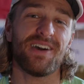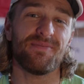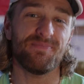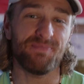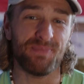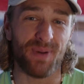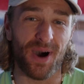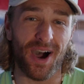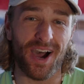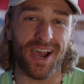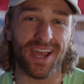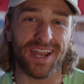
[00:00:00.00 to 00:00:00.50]

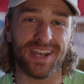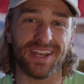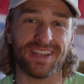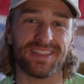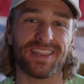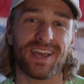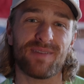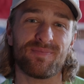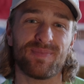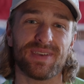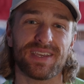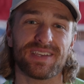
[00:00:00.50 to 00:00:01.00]
But
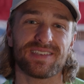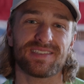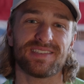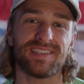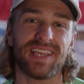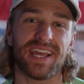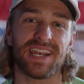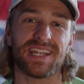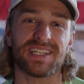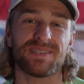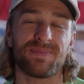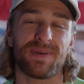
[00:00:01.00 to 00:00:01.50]
that being
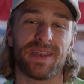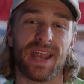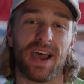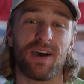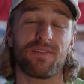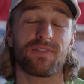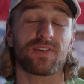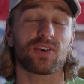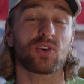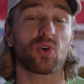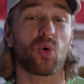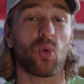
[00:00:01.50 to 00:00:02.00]
said, it's been
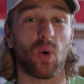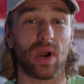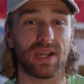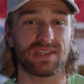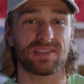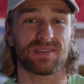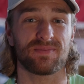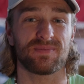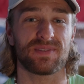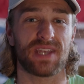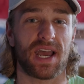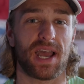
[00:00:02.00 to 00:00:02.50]
out for
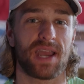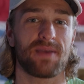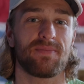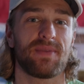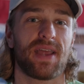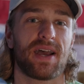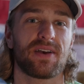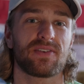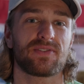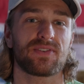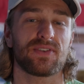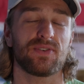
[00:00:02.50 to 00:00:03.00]
quite some time
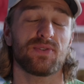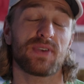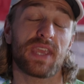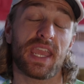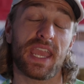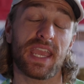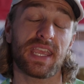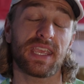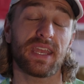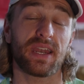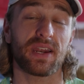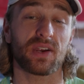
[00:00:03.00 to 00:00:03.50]
now, so you
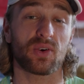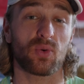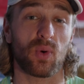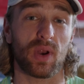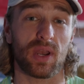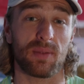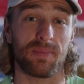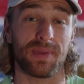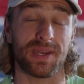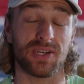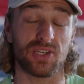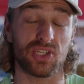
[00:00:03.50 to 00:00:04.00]
can get it
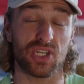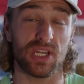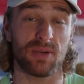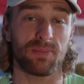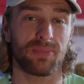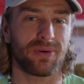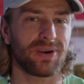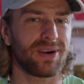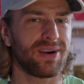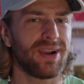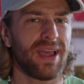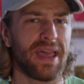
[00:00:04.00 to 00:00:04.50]
quite a bit
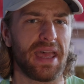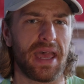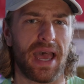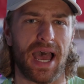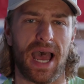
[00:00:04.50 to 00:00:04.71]
cheaper.